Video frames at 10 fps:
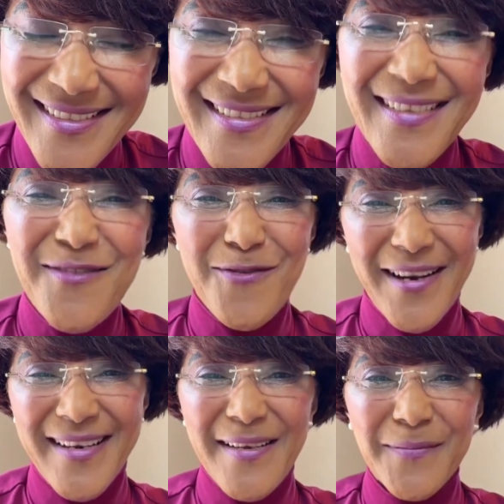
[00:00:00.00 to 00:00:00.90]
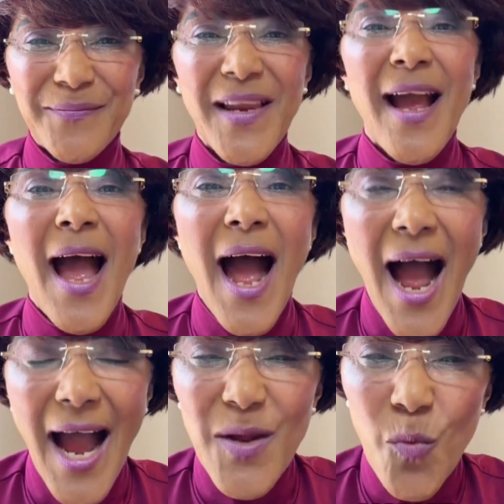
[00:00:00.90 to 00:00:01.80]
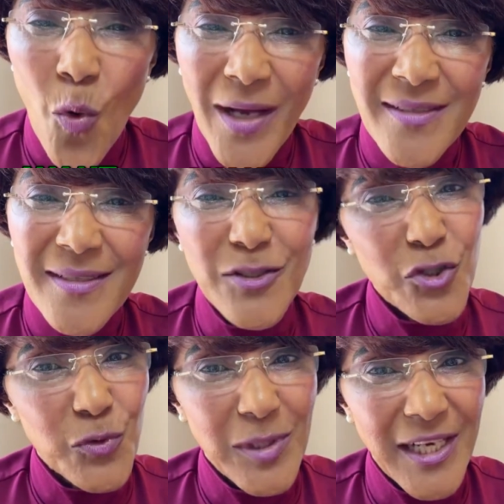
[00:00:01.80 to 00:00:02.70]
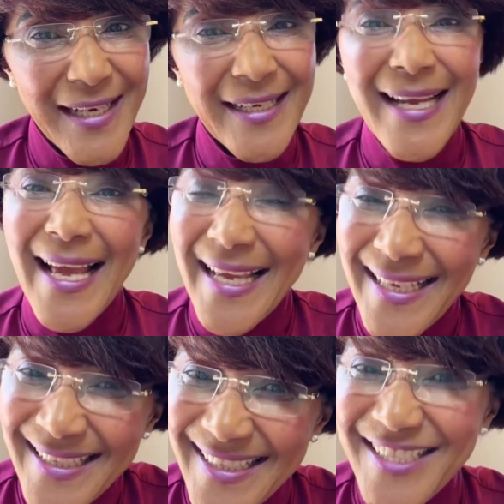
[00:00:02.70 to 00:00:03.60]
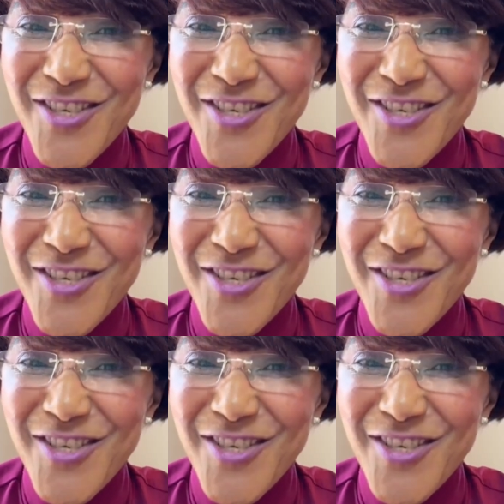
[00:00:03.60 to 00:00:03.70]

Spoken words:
Ready? I want to learn English.